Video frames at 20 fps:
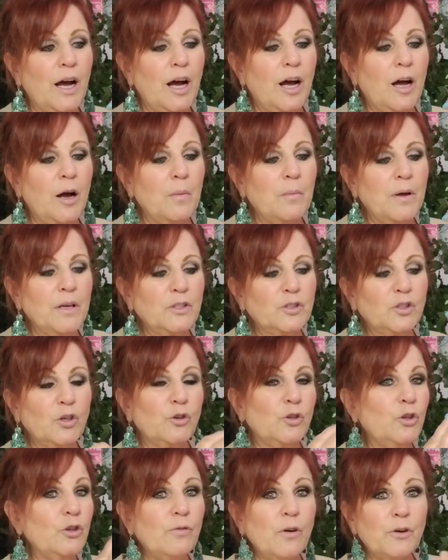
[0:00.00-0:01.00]
Um,
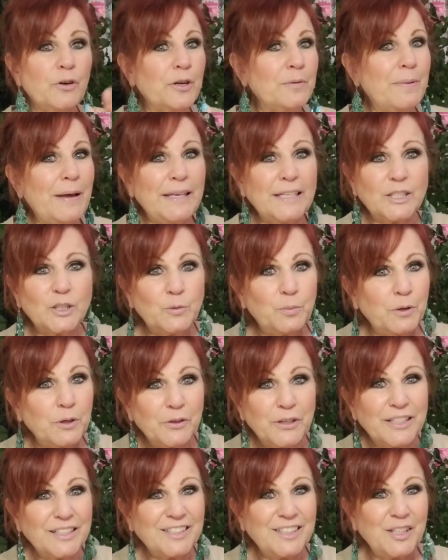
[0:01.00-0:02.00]
so you've already been
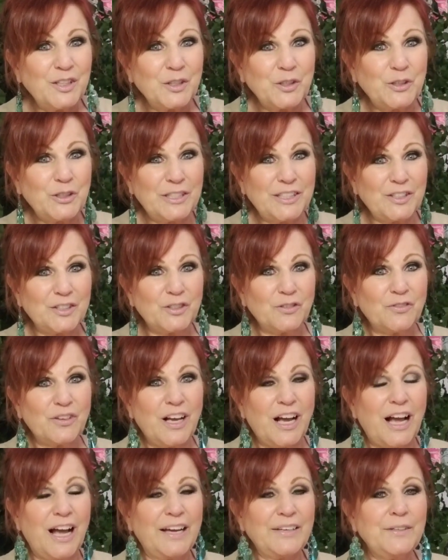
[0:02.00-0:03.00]
experiencing the goodness of
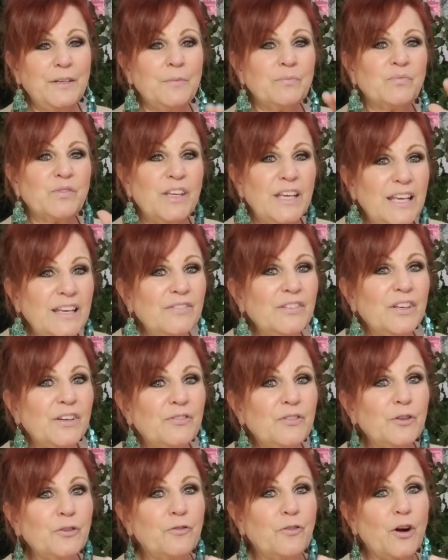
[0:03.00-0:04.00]
God, even
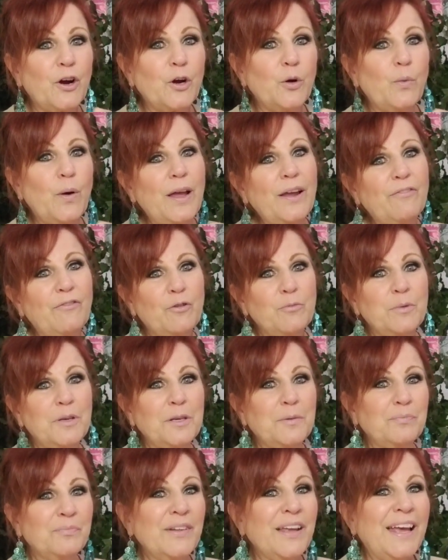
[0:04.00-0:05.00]
if you're far away from
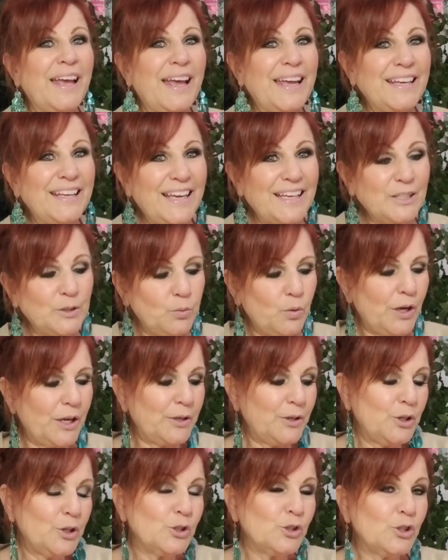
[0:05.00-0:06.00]
him. And guess
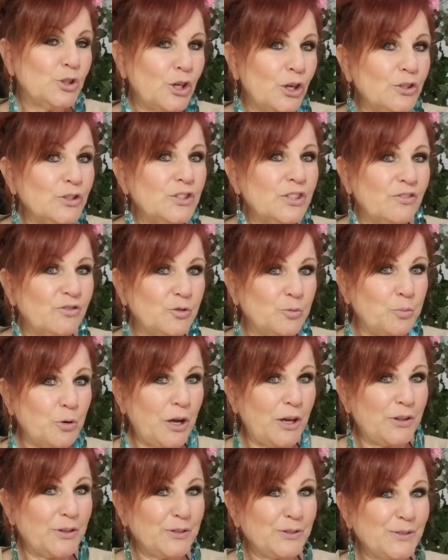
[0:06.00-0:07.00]
what? Joseph's
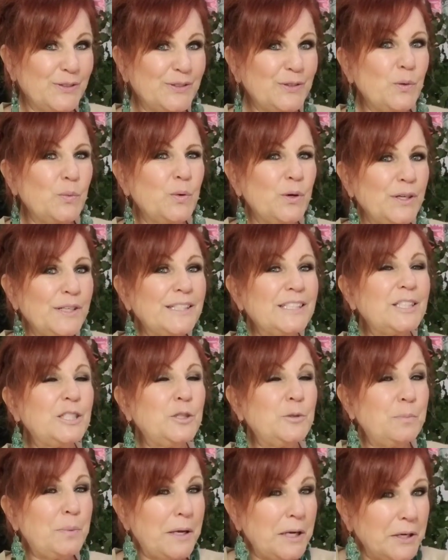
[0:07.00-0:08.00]
brothers were
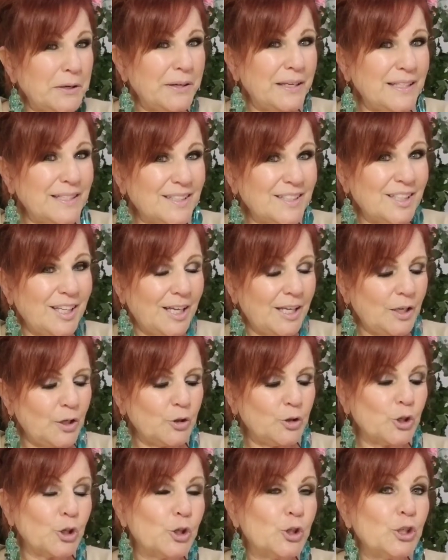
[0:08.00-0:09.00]
experiencing
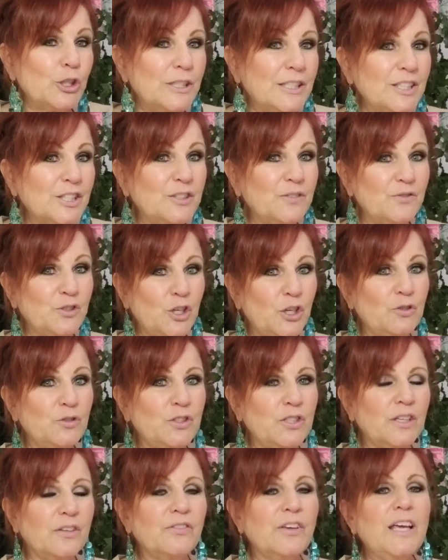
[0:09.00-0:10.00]
the goodness of
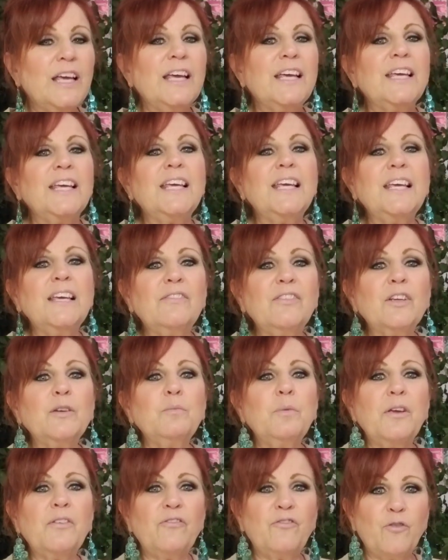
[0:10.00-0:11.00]
Joseph
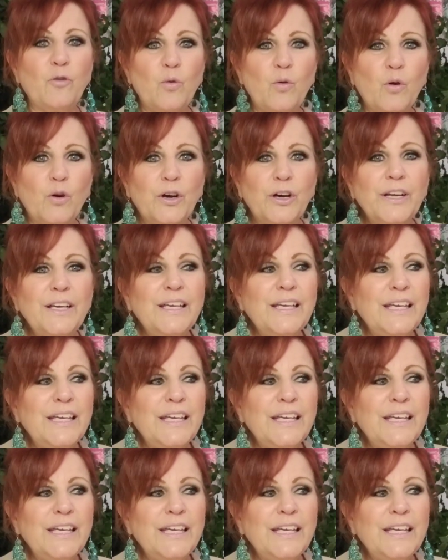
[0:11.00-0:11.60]
even before